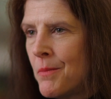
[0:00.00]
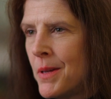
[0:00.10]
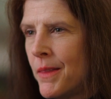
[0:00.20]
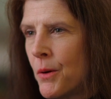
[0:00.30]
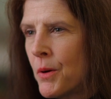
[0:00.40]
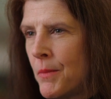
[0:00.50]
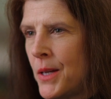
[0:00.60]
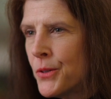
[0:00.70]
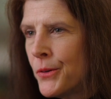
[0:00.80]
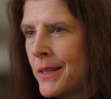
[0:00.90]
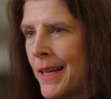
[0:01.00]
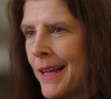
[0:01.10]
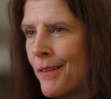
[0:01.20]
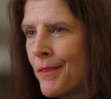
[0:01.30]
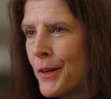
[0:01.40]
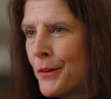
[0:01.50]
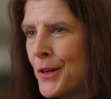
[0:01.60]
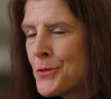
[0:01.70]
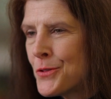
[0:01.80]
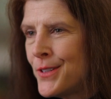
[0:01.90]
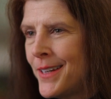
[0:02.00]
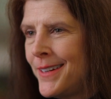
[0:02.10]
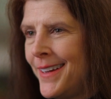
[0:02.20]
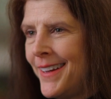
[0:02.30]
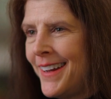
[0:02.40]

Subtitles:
women that we're mentoring now that are interested,